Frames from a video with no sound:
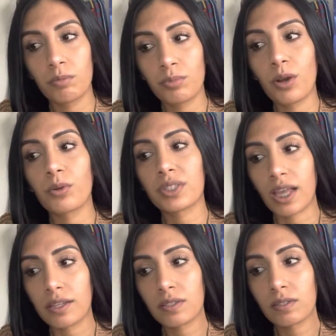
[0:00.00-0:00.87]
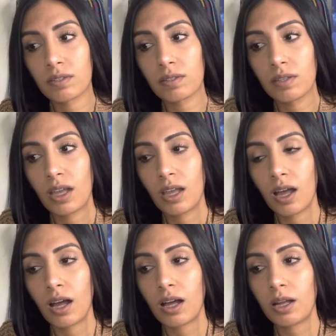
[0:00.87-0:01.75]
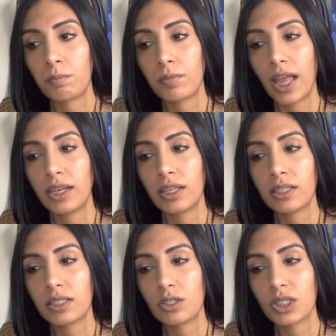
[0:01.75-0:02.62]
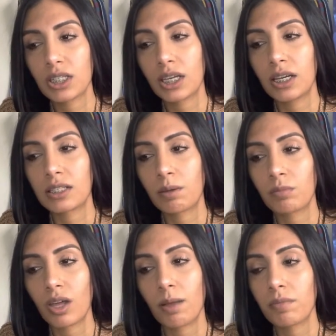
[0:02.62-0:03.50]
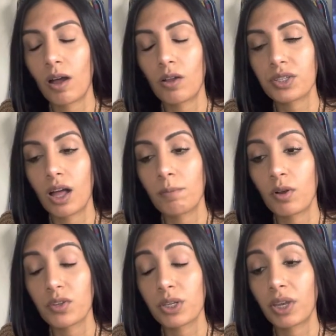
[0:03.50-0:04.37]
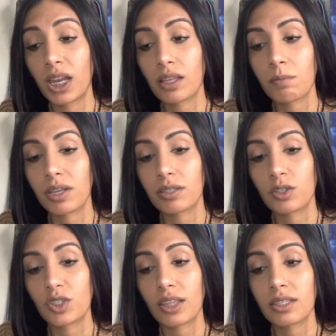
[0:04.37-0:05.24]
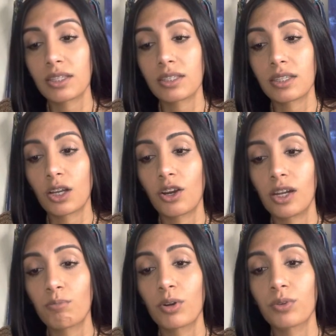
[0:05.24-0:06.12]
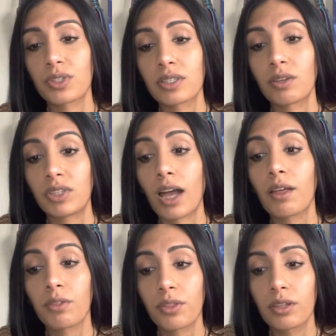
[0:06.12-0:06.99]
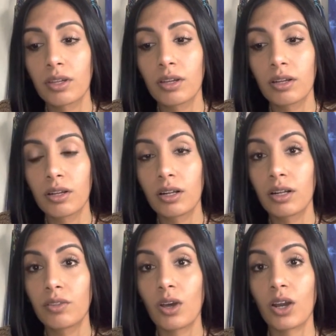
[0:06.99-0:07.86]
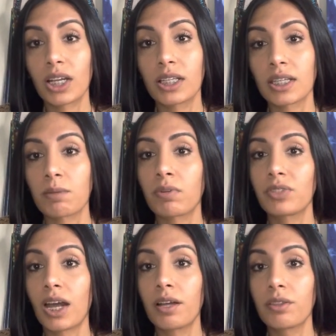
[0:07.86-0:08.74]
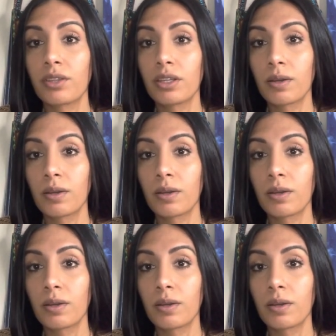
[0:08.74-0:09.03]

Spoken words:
process. And it's interesting because I'm also getting the message that this is the creative process of death. The archetype of death.